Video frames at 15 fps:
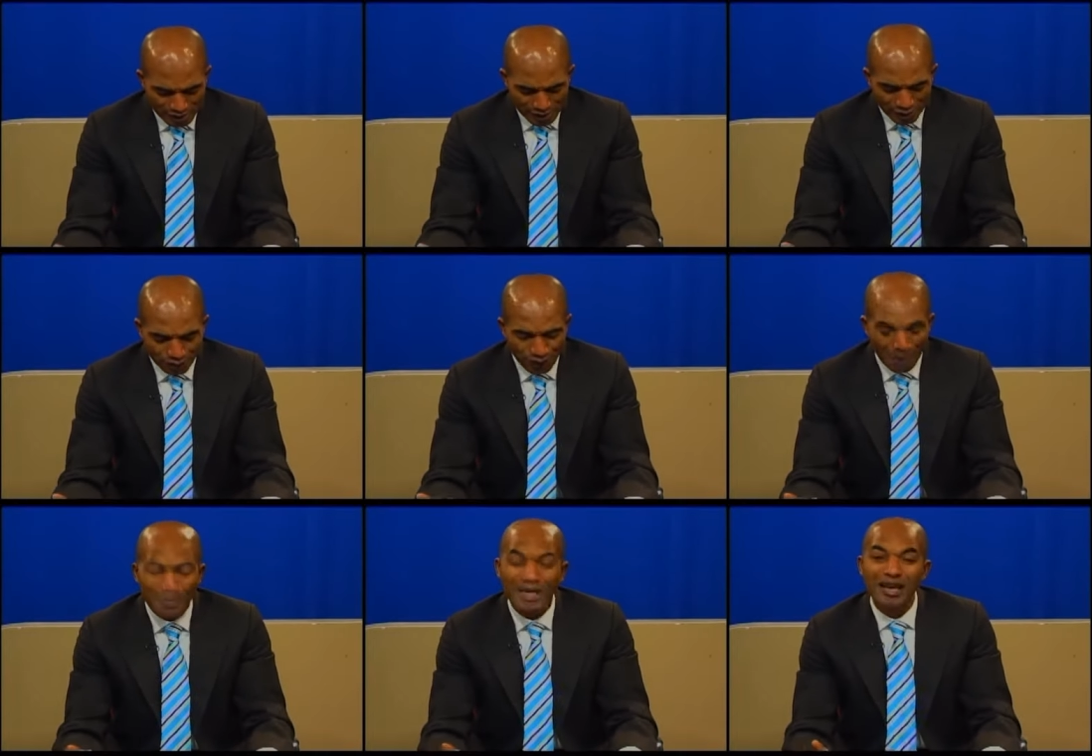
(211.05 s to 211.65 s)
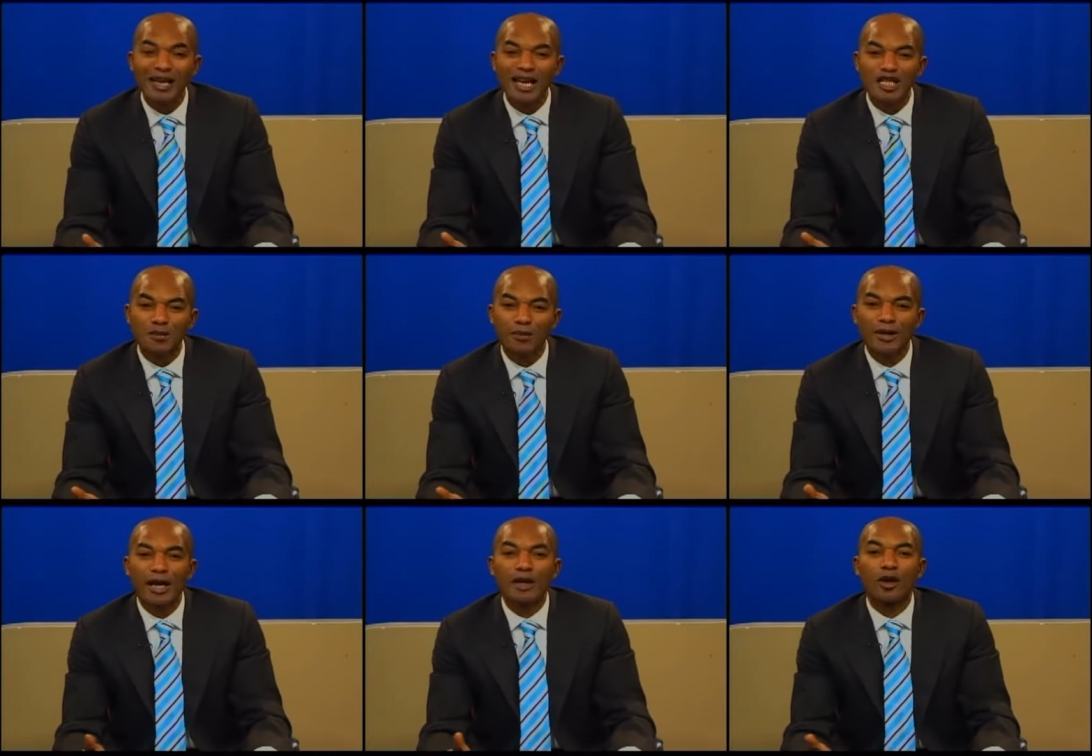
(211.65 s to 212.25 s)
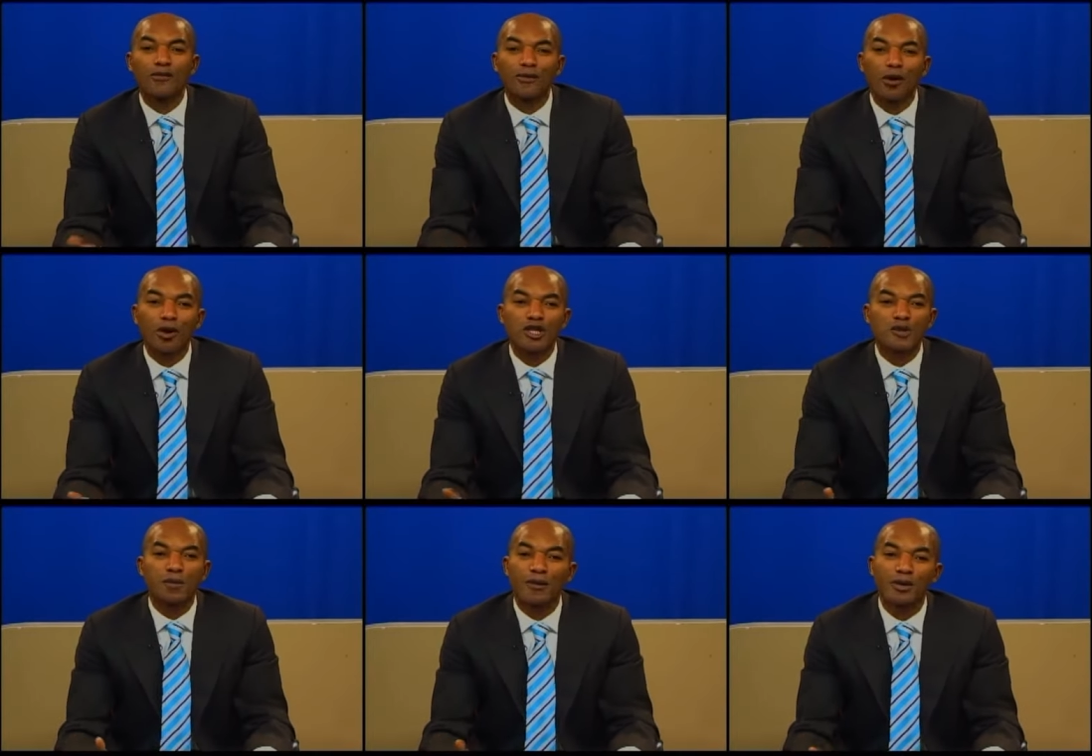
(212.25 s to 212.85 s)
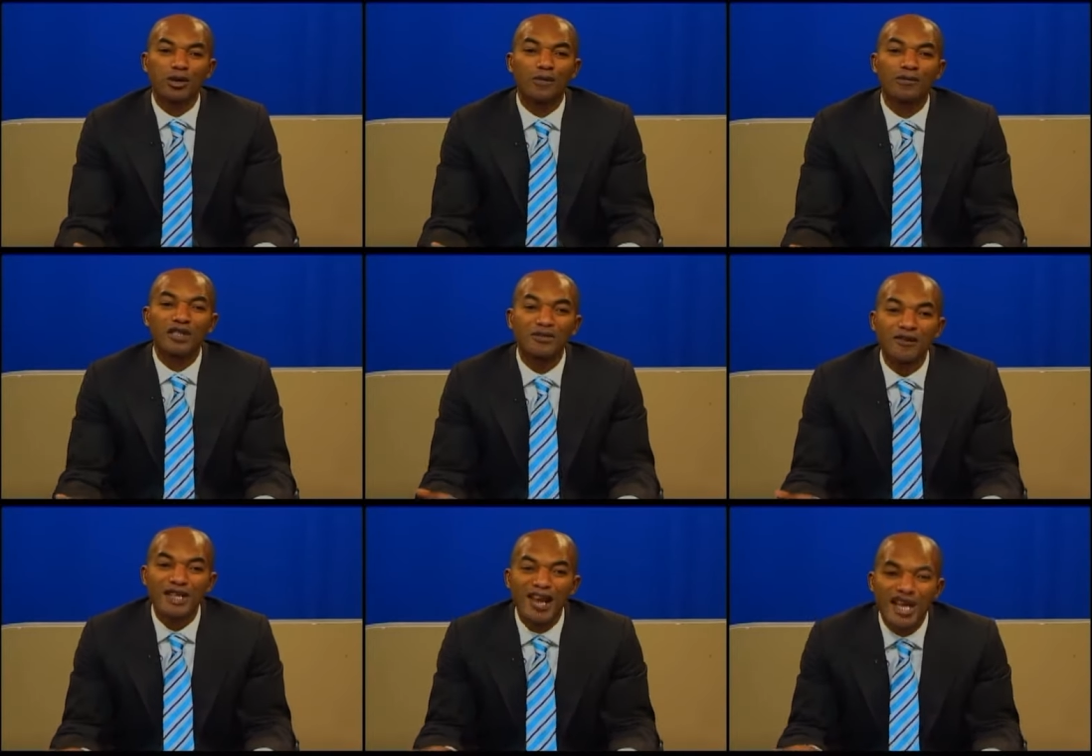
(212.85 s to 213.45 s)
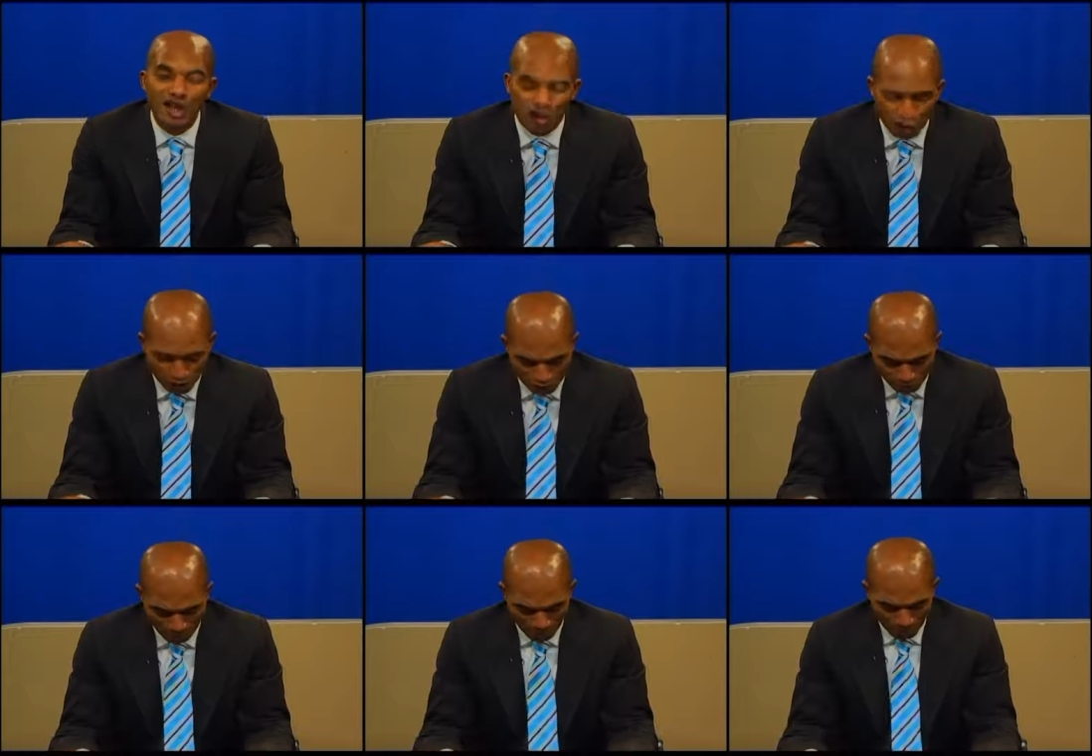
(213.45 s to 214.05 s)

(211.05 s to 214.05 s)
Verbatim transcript: the familiar spirit, and of course, spirit of divination.